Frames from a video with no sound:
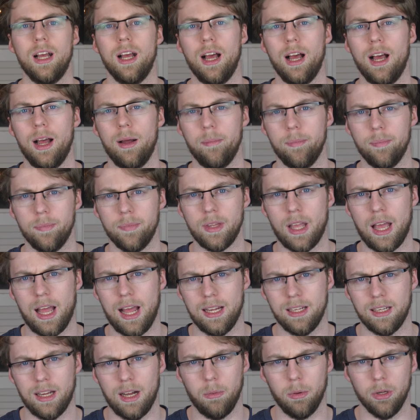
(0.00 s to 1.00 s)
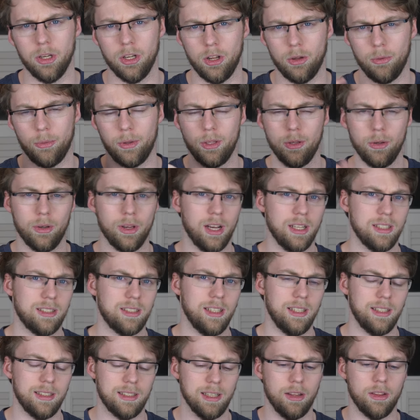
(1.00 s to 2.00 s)
Um, and I want to know what you guys
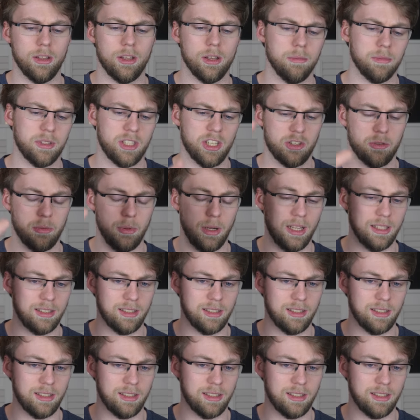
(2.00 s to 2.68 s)
think down in the comment section below.